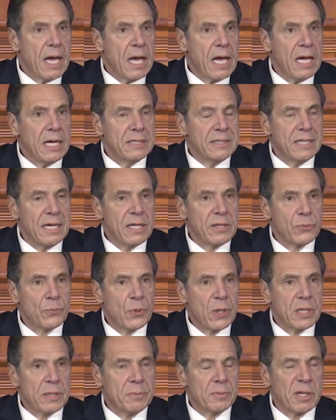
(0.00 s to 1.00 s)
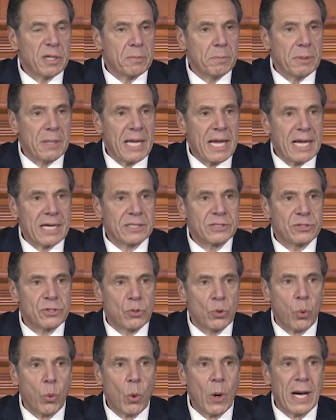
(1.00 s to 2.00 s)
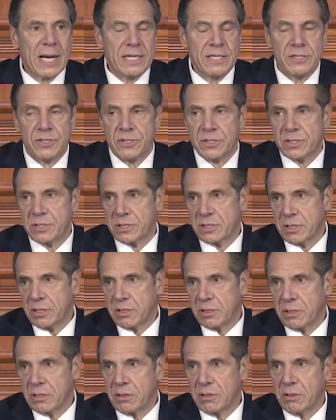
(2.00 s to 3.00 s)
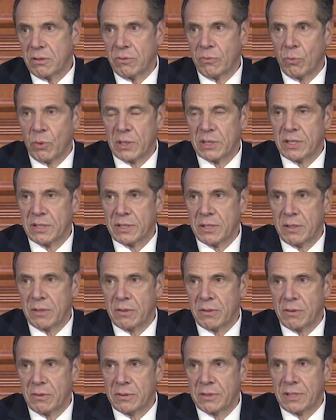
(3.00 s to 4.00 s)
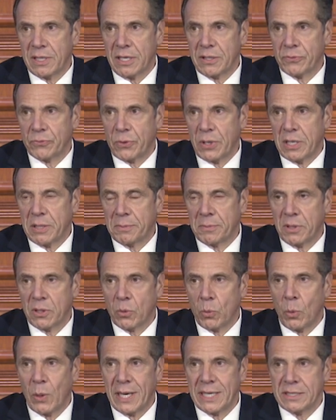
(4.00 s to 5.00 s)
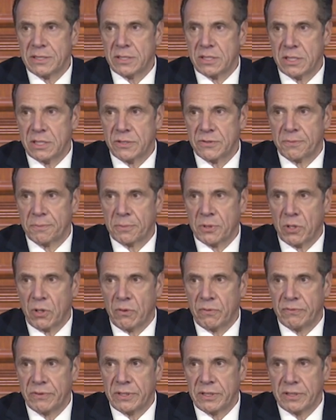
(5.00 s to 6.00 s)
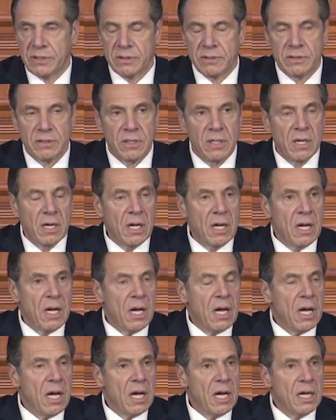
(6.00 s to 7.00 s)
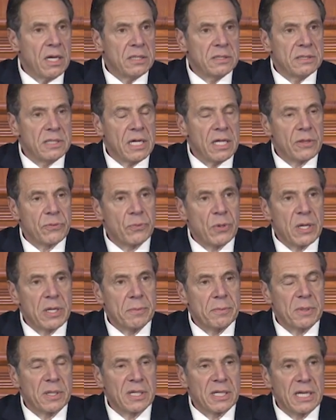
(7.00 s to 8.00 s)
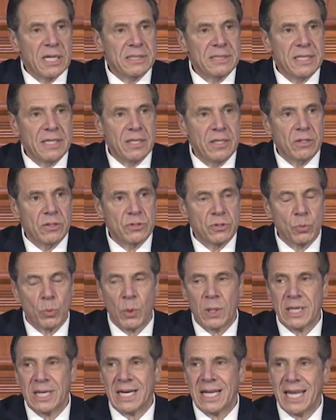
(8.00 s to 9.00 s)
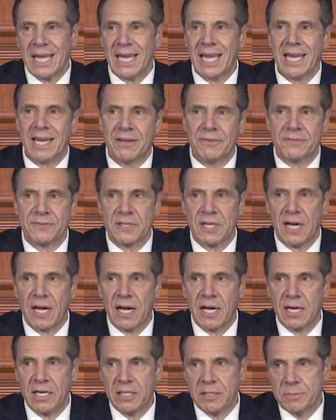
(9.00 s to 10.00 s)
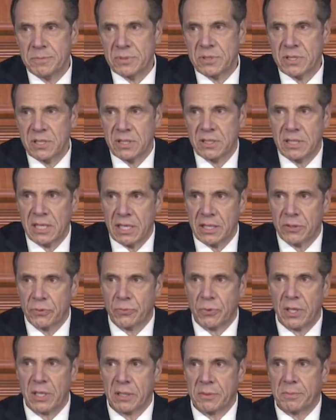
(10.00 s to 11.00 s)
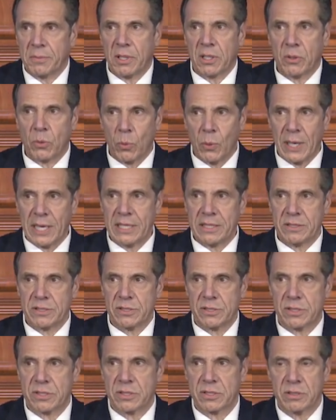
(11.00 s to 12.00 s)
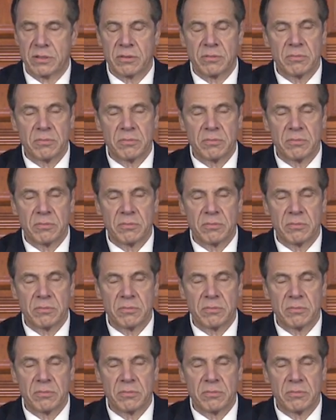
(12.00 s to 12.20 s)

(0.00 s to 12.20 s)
Uh, death rate among blacks twice what the death rate among whites is from COVID. Uh, death rate among Latinos, one and a half times the death rate among whites.